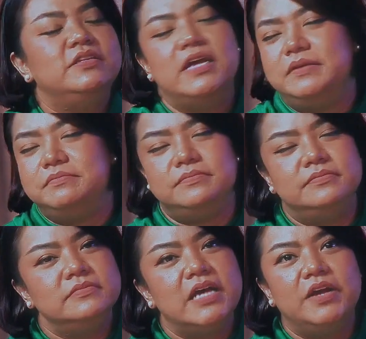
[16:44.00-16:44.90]
But I
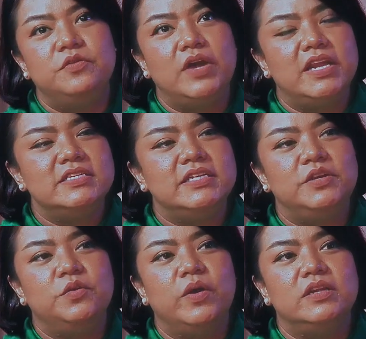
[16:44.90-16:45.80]
rarely
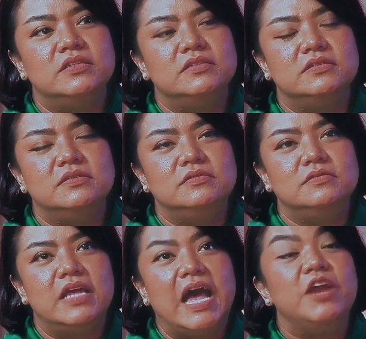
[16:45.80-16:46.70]
say no, and
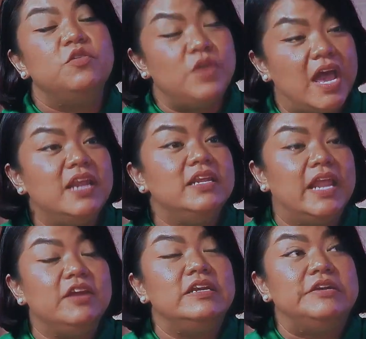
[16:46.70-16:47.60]
I
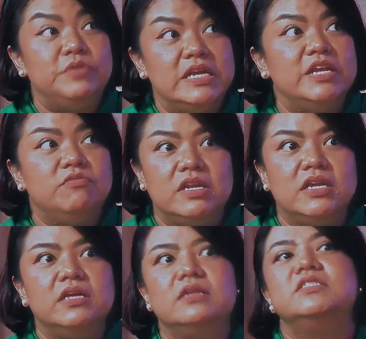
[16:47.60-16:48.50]
rarely, like, really,
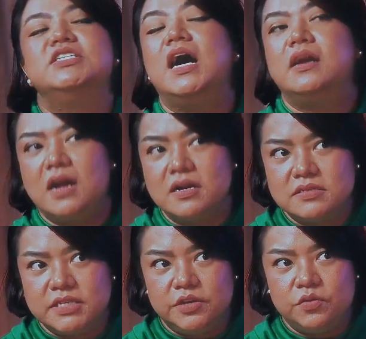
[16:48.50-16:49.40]
really
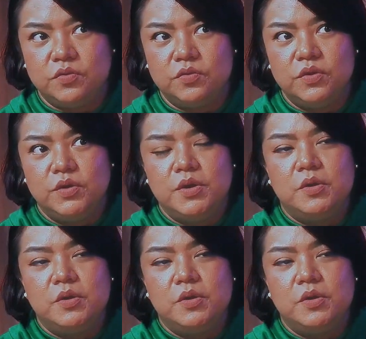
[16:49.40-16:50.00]
jarang say no.